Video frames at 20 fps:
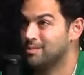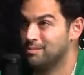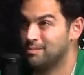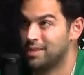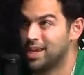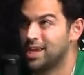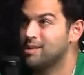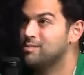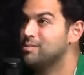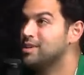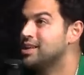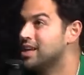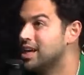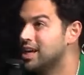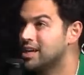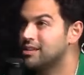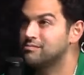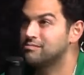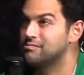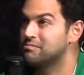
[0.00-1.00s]
maybe
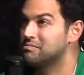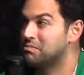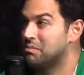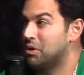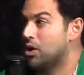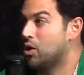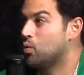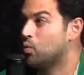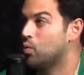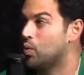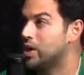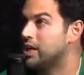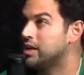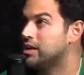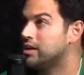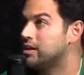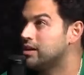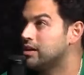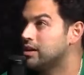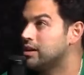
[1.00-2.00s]
get a
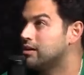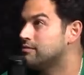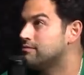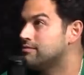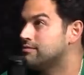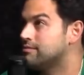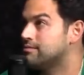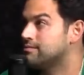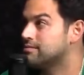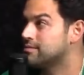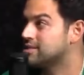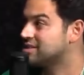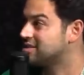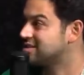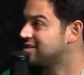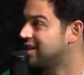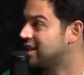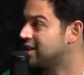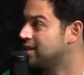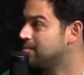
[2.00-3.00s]
week of
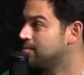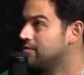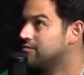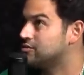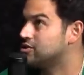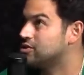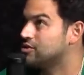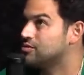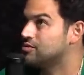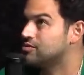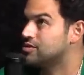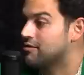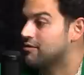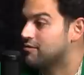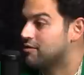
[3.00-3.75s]
steam, of juice,